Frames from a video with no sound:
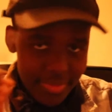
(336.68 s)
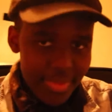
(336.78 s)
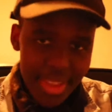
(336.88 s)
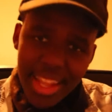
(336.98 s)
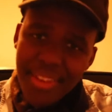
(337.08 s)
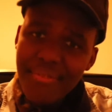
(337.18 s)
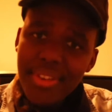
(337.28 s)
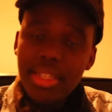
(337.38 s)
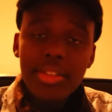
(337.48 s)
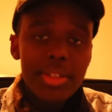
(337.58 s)

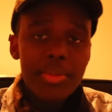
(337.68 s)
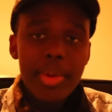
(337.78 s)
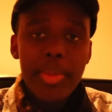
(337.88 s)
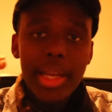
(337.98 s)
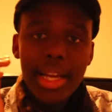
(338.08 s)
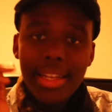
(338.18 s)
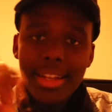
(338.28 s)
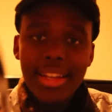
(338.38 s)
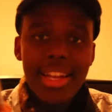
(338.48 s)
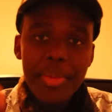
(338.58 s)
Never try to mimic an
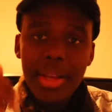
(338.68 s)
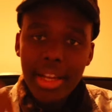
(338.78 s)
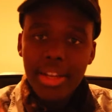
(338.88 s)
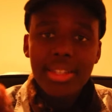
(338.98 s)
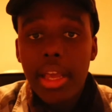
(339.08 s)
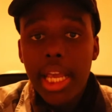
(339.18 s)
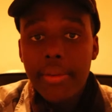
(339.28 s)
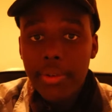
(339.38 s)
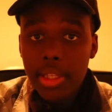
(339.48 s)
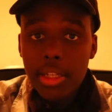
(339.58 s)
anime character.
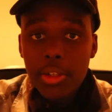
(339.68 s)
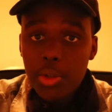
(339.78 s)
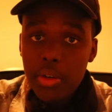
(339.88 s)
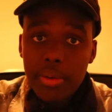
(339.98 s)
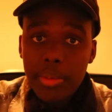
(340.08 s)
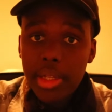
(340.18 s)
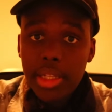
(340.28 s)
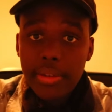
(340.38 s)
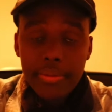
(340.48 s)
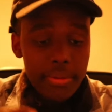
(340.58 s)
If you learn how to draw from real
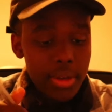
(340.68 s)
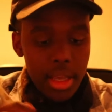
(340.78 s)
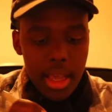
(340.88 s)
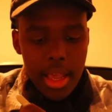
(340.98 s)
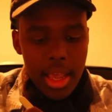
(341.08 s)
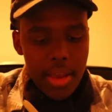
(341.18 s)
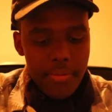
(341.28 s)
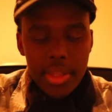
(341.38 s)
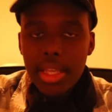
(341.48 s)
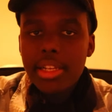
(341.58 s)
life,
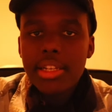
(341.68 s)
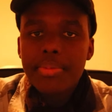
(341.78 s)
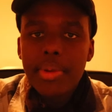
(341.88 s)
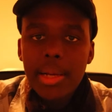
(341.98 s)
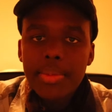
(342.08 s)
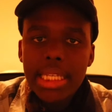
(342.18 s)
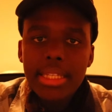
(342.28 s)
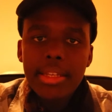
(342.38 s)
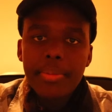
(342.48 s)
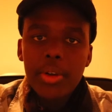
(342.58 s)
everything just becomes
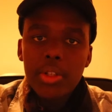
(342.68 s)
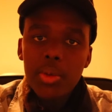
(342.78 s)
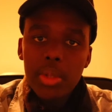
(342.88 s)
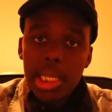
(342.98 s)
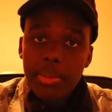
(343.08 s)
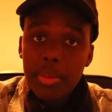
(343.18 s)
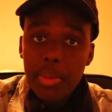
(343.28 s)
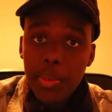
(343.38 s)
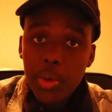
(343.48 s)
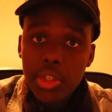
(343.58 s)
easier because you learn about
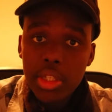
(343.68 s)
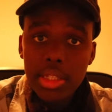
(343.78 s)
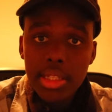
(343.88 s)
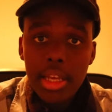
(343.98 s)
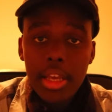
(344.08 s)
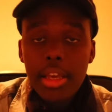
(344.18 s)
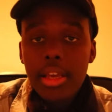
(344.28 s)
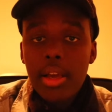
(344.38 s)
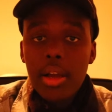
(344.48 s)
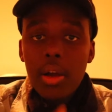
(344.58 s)
proportions.
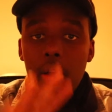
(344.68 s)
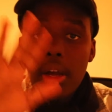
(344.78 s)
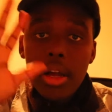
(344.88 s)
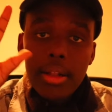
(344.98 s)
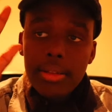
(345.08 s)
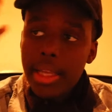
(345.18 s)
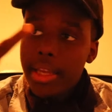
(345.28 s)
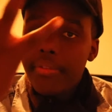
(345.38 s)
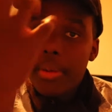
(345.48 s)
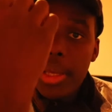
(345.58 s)
Like
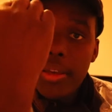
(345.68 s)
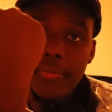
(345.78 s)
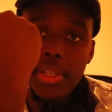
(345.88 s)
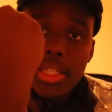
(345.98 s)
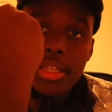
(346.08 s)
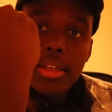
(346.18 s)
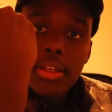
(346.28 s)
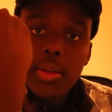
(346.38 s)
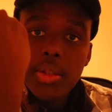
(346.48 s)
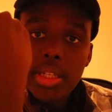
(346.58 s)
if I make a fist,
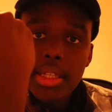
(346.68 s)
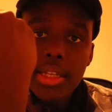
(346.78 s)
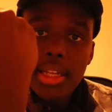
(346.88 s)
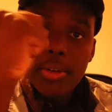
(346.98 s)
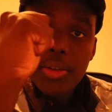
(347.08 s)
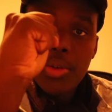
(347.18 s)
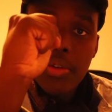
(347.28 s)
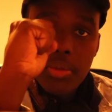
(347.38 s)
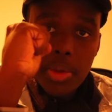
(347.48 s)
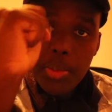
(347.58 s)
you'll understand how to draw it
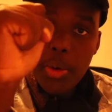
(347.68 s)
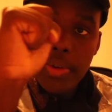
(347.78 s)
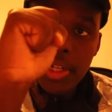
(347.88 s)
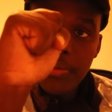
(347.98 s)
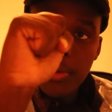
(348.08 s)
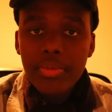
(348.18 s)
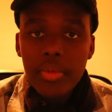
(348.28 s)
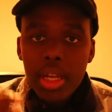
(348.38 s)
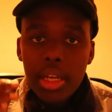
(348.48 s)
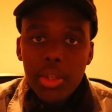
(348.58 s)
from the profile view.
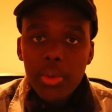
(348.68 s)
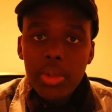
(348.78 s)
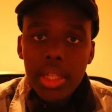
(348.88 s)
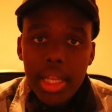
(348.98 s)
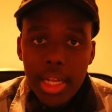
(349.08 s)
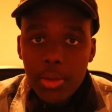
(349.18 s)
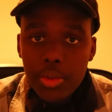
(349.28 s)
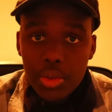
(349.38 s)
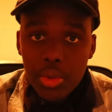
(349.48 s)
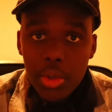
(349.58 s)
You learn how
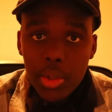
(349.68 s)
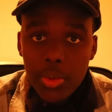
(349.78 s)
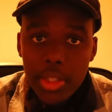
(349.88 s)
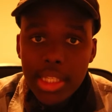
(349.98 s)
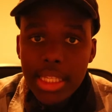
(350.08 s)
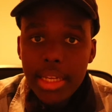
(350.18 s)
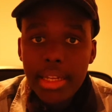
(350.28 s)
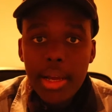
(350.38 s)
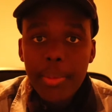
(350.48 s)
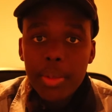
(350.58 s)
to draw, you just learn
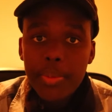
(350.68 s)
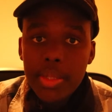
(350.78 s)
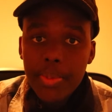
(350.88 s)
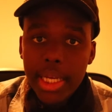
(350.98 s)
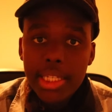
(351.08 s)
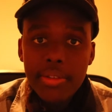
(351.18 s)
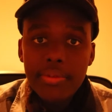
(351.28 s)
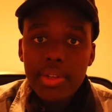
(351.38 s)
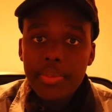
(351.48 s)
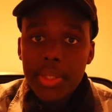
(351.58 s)
about
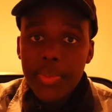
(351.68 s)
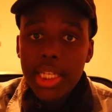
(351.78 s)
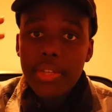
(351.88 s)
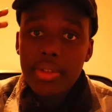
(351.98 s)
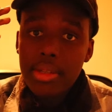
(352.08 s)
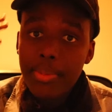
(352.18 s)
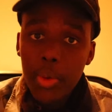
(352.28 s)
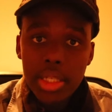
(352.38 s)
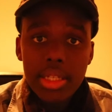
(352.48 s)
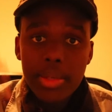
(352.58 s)
perspective, and perspective is
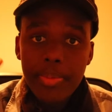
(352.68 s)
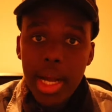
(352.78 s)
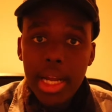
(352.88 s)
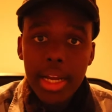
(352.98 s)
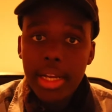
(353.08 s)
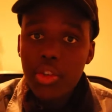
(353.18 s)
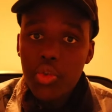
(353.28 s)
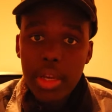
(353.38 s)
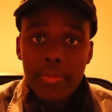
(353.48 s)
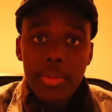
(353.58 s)
important in manga and
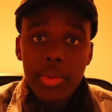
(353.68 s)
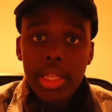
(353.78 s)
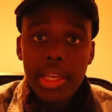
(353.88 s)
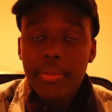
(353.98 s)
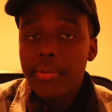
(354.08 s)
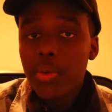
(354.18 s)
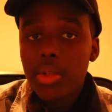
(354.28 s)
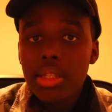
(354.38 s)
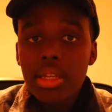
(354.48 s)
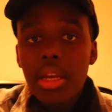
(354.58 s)
drawing from real life, of
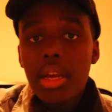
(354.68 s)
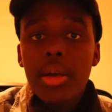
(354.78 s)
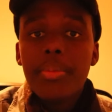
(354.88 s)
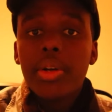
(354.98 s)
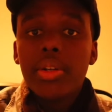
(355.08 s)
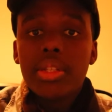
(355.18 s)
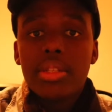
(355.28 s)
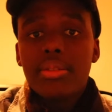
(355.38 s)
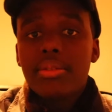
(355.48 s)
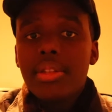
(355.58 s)
course,
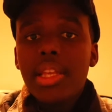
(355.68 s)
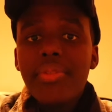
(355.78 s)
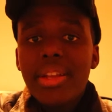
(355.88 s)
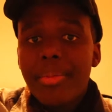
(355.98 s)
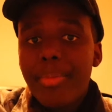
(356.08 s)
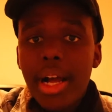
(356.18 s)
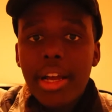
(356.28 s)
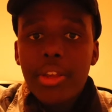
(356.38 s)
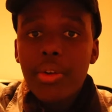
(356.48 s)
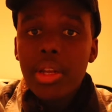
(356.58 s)
because even in
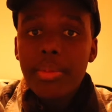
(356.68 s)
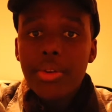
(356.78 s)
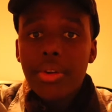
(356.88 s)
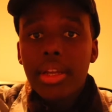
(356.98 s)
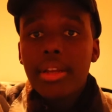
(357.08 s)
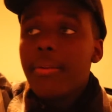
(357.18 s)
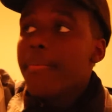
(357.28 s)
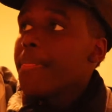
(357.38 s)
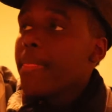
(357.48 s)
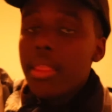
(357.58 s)
manga you're gonna be drawing
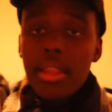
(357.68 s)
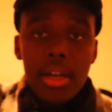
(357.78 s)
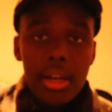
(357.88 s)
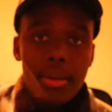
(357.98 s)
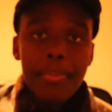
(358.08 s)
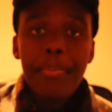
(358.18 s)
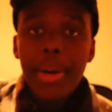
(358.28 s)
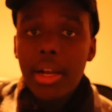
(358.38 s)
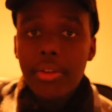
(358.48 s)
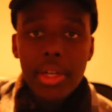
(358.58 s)

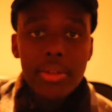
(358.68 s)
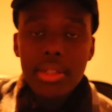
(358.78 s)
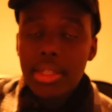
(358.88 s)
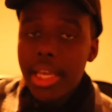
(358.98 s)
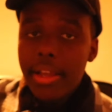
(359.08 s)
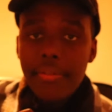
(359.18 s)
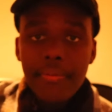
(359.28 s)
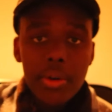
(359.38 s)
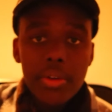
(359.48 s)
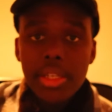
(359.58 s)
backgrounds like
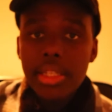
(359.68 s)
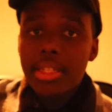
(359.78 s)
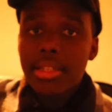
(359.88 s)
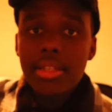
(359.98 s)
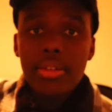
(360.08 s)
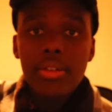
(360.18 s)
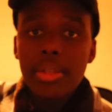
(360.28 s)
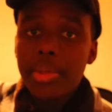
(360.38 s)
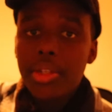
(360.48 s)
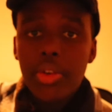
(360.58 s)
forests, you're
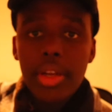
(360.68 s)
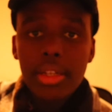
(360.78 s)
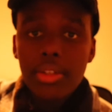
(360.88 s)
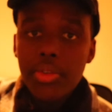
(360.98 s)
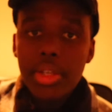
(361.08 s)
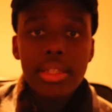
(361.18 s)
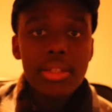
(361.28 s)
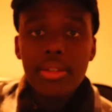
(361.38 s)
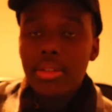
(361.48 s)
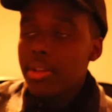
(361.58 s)
gonna be drawing
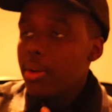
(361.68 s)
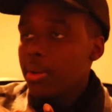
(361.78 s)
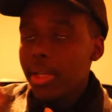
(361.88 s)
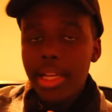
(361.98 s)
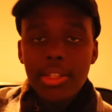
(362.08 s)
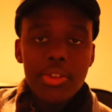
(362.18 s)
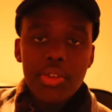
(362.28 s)
trees, all kinds of